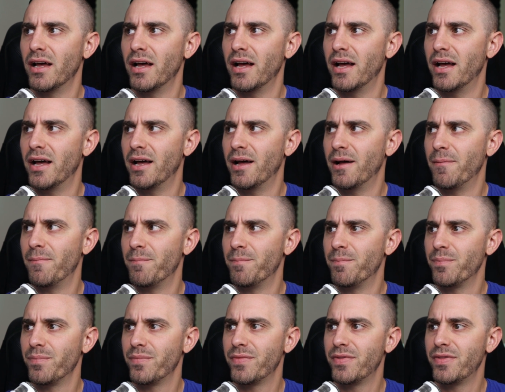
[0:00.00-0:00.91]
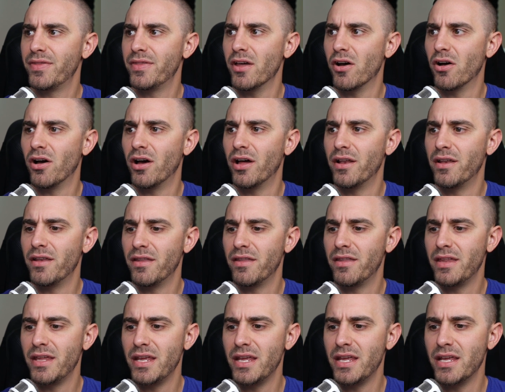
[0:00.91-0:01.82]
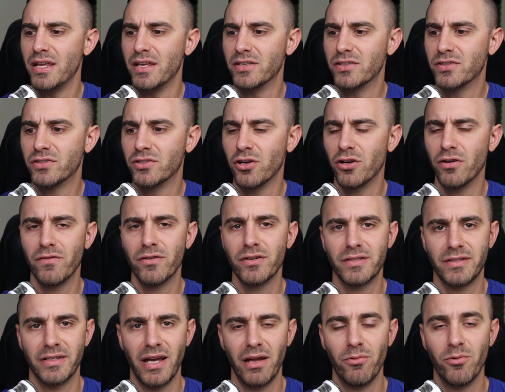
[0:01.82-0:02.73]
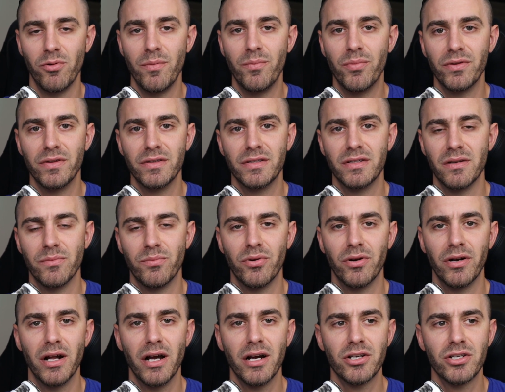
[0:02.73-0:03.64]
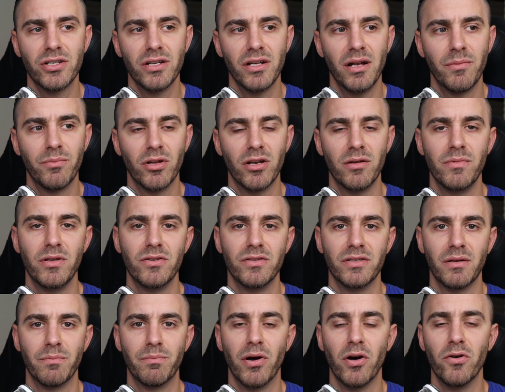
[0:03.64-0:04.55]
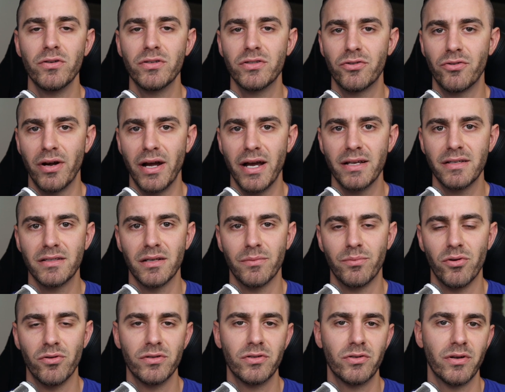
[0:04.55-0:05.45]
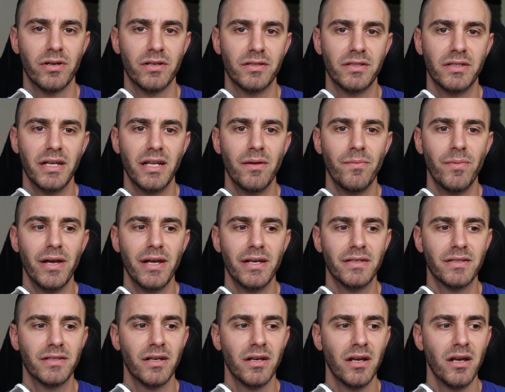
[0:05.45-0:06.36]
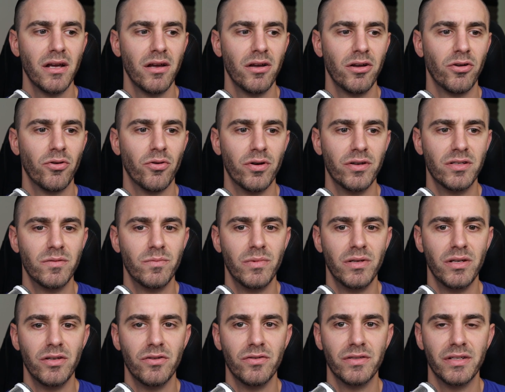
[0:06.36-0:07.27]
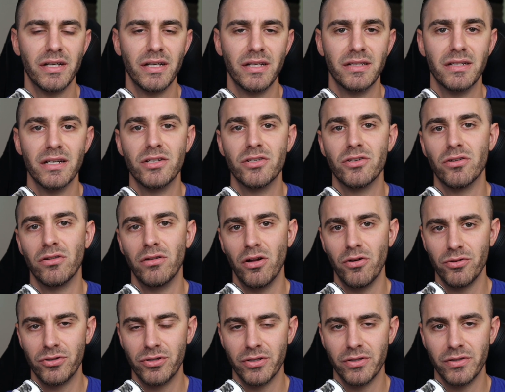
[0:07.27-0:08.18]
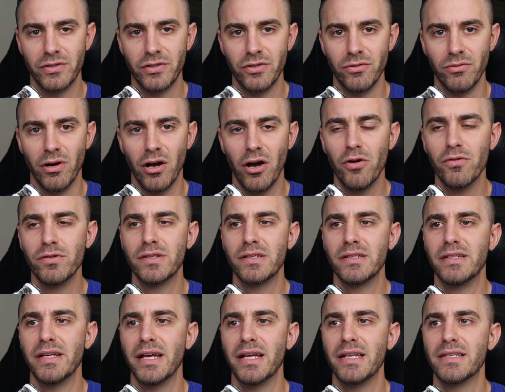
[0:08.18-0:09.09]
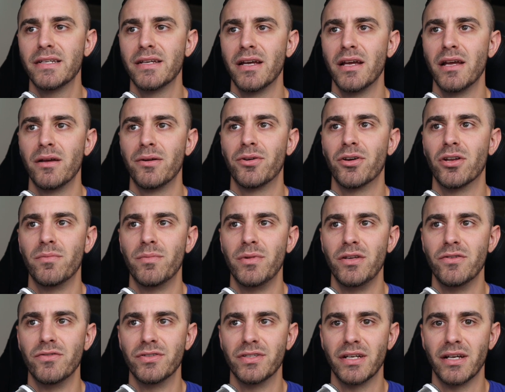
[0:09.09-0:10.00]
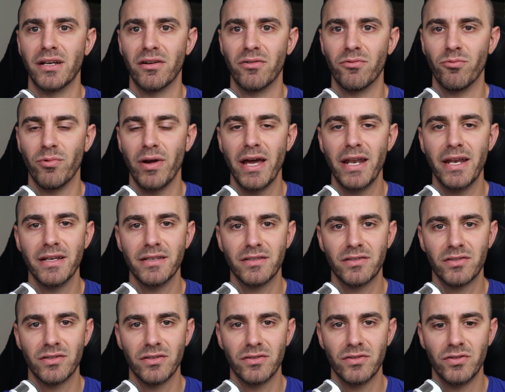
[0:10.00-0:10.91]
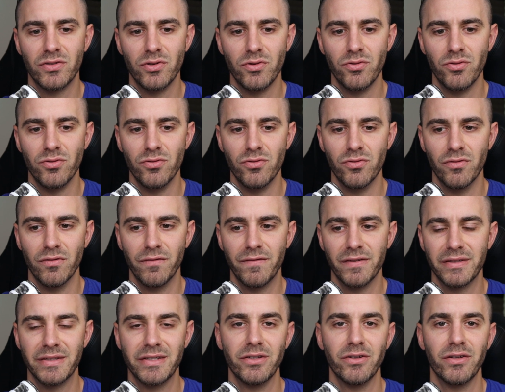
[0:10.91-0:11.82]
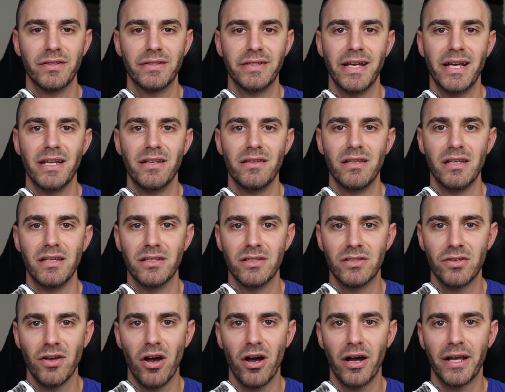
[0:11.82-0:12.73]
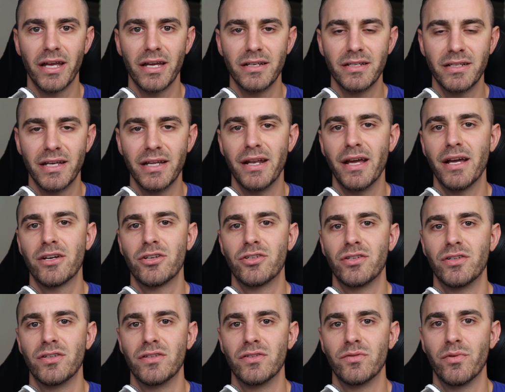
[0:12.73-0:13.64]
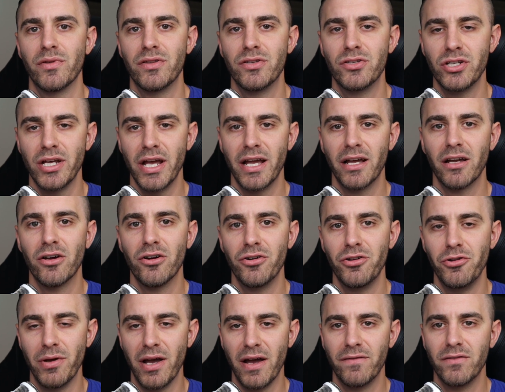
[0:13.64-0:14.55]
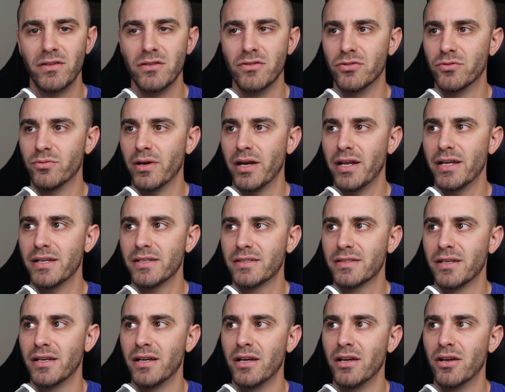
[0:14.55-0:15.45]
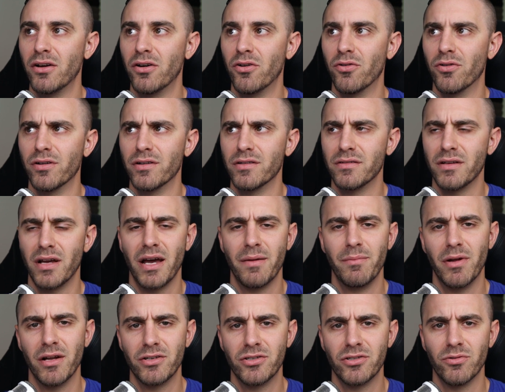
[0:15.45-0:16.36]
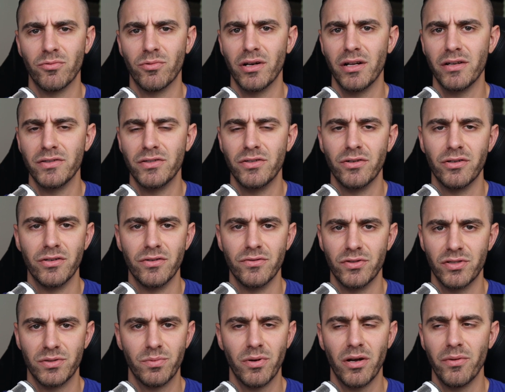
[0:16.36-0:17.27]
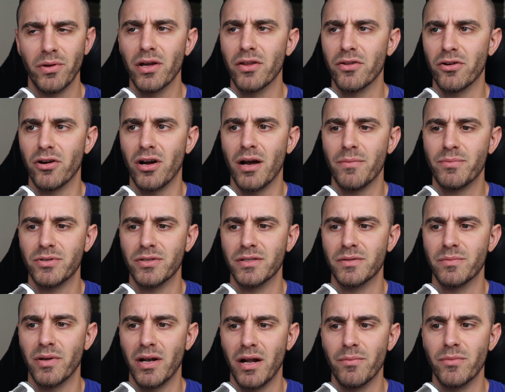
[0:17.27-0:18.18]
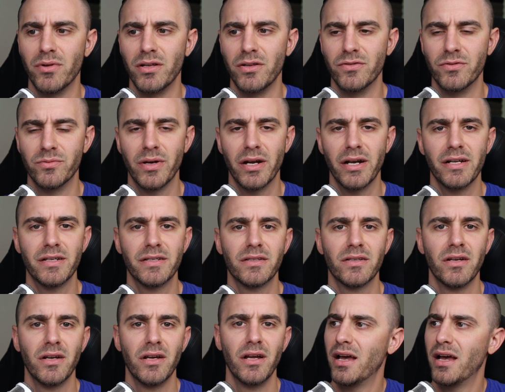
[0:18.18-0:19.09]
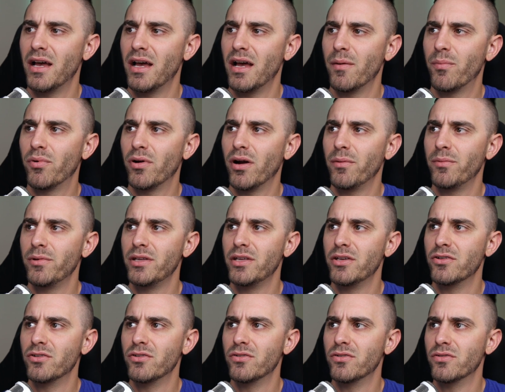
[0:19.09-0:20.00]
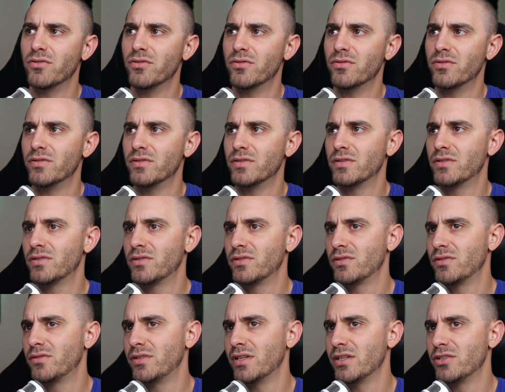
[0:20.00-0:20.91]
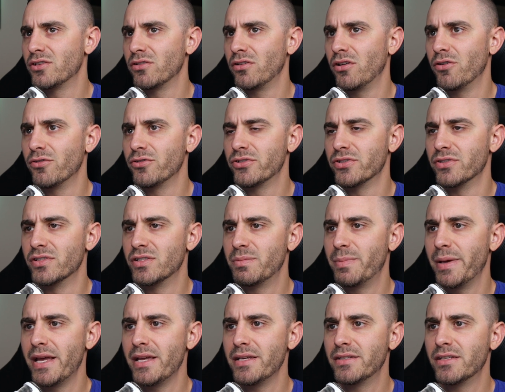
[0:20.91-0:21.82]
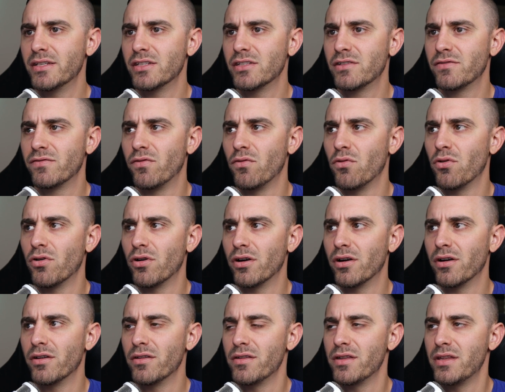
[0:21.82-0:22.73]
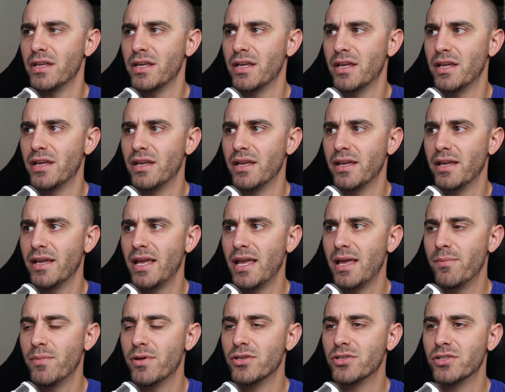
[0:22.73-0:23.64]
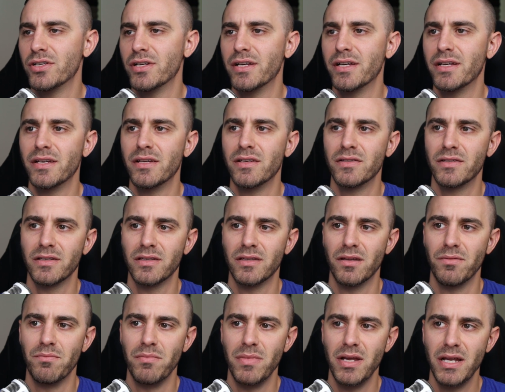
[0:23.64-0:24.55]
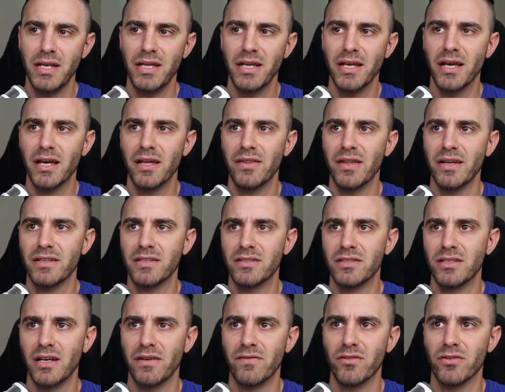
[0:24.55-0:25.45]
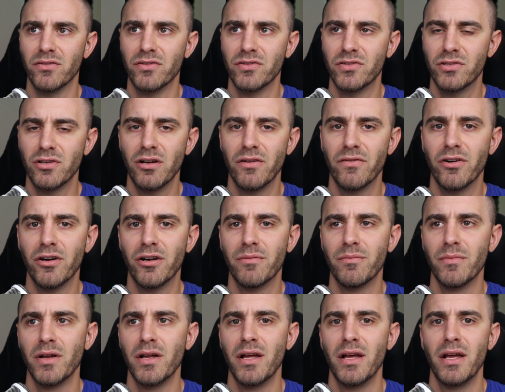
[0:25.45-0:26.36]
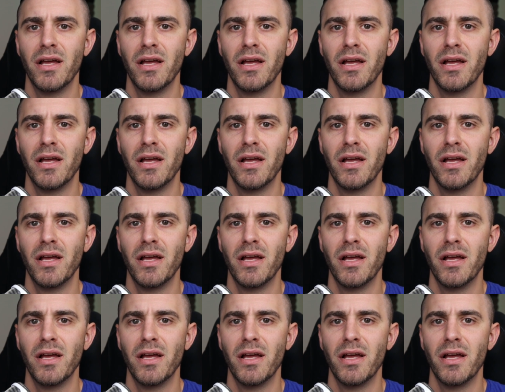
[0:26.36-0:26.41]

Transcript: Um, on the server side, when we put this into production, I'm going to be using Postgres, a Postgres database. Going to be using DigitalOcean to host it. Going to be using Redis to facilitate the socket connections with Django. You have to use Redis or I'm not sure what else you could use. There's probably other options, but I'm going to use Redis. Uh, probably use DigitalOcean Spaces for the images and the media that's saved on the server.